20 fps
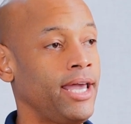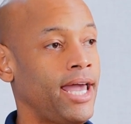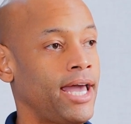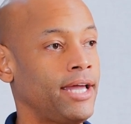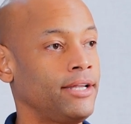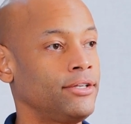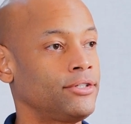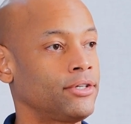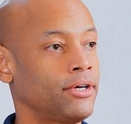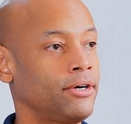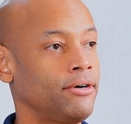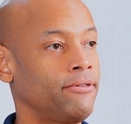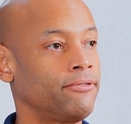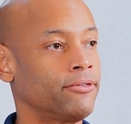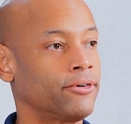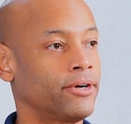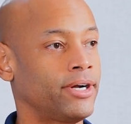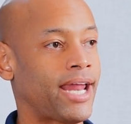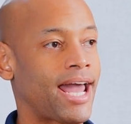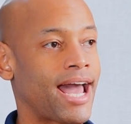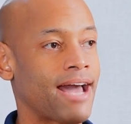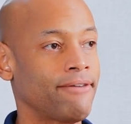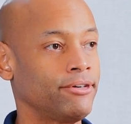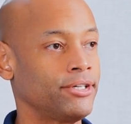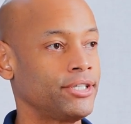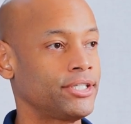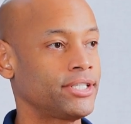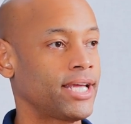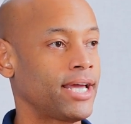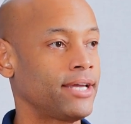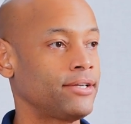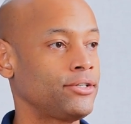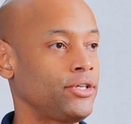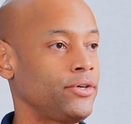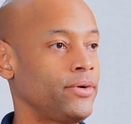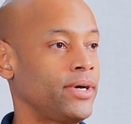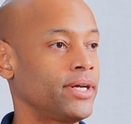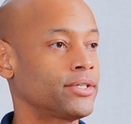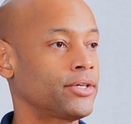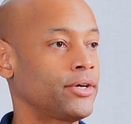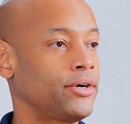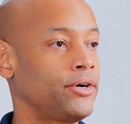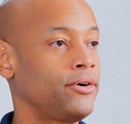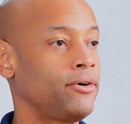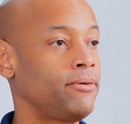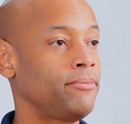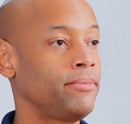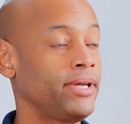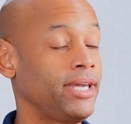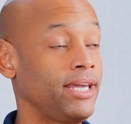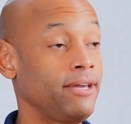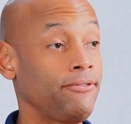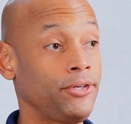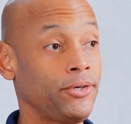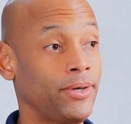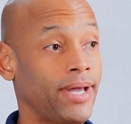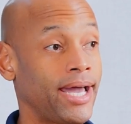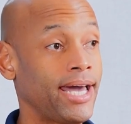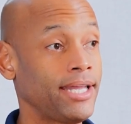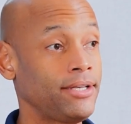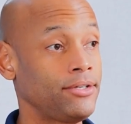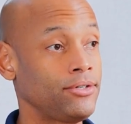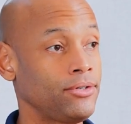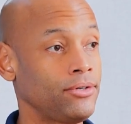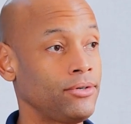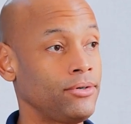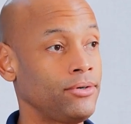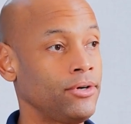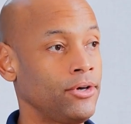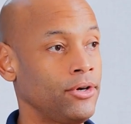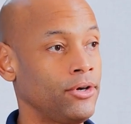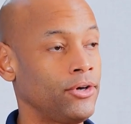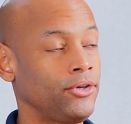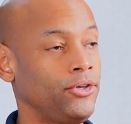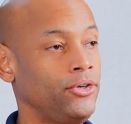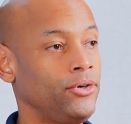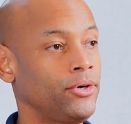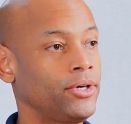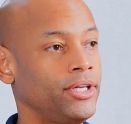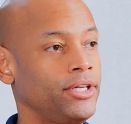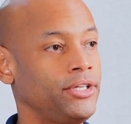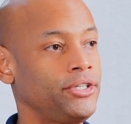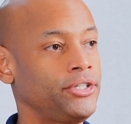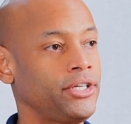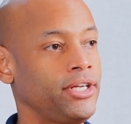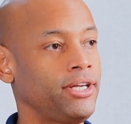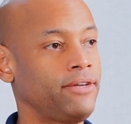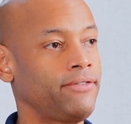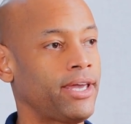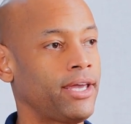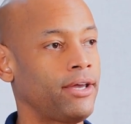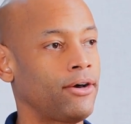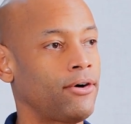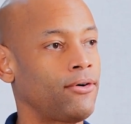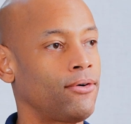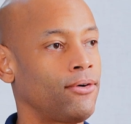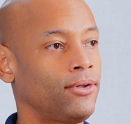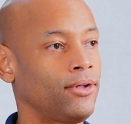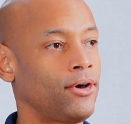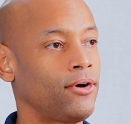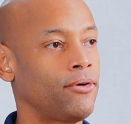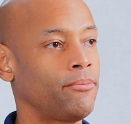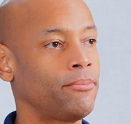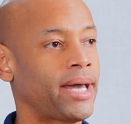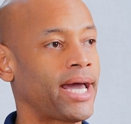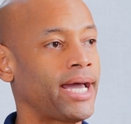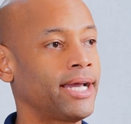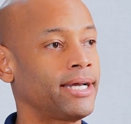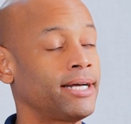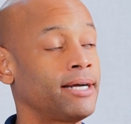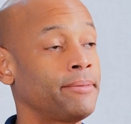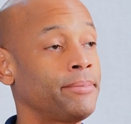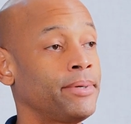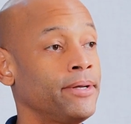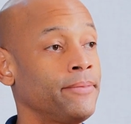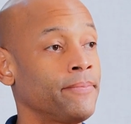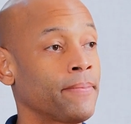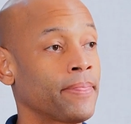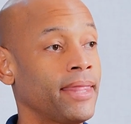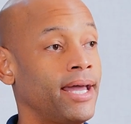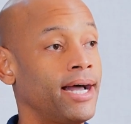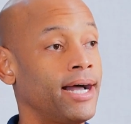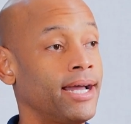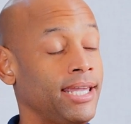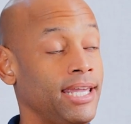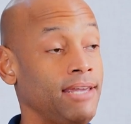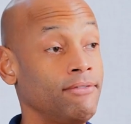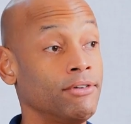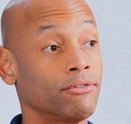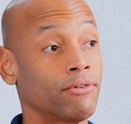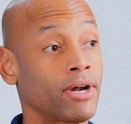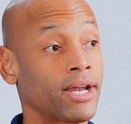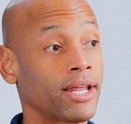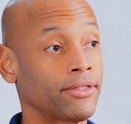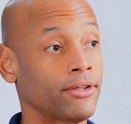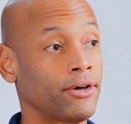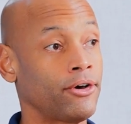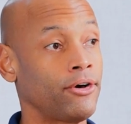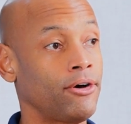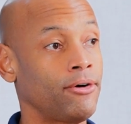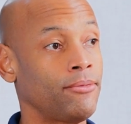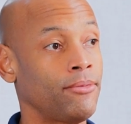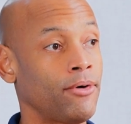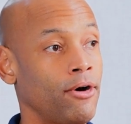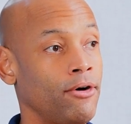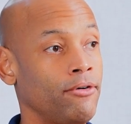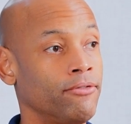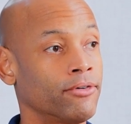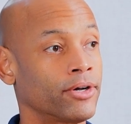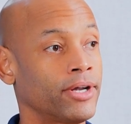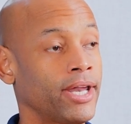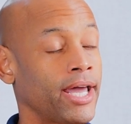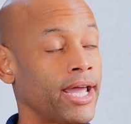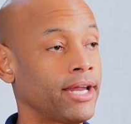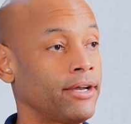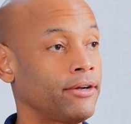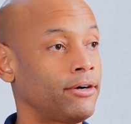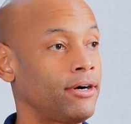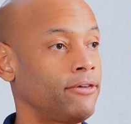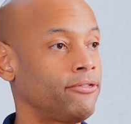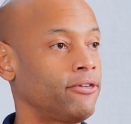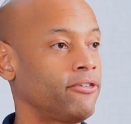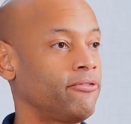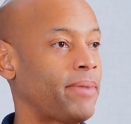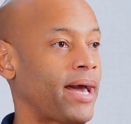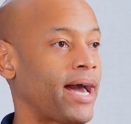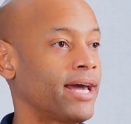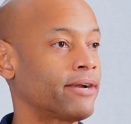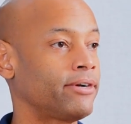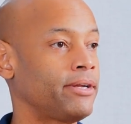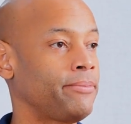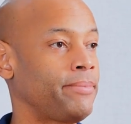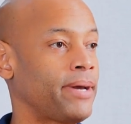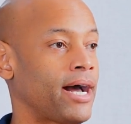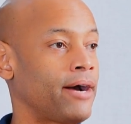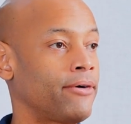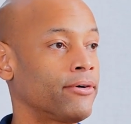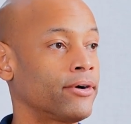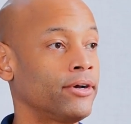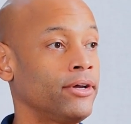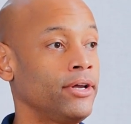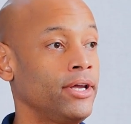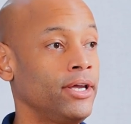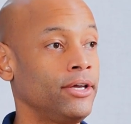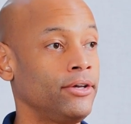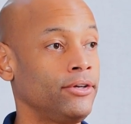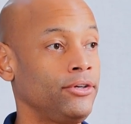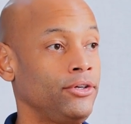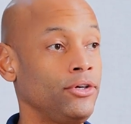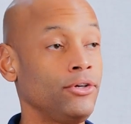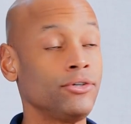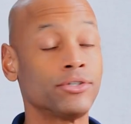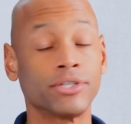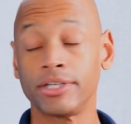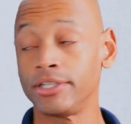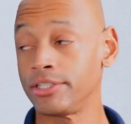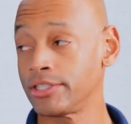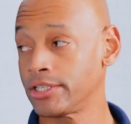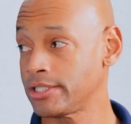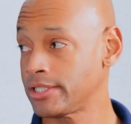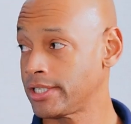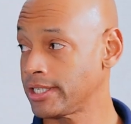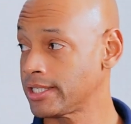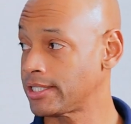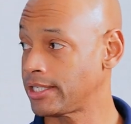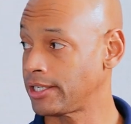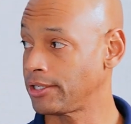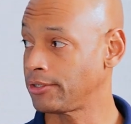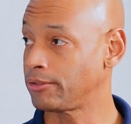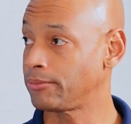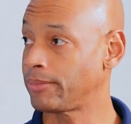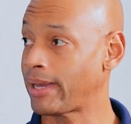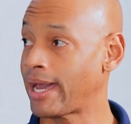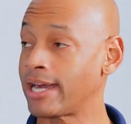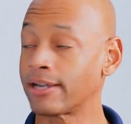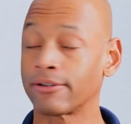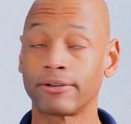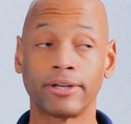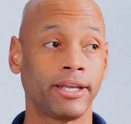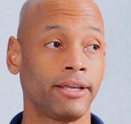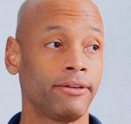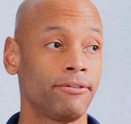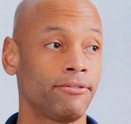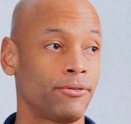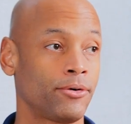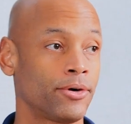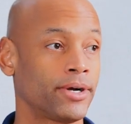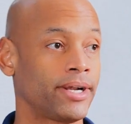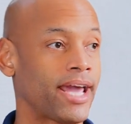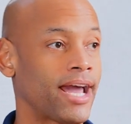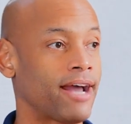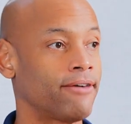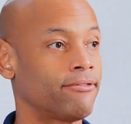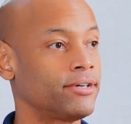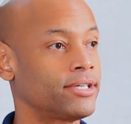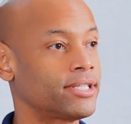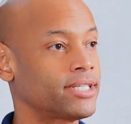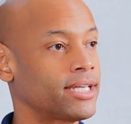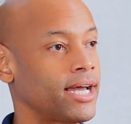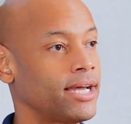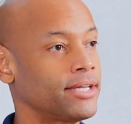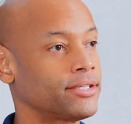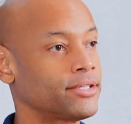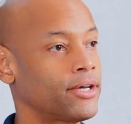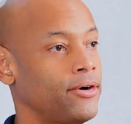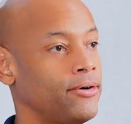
And so for an average size US home, if you had to, you can achieve a whole home backup even running the home overnight off of battery power using just a single battery for an average size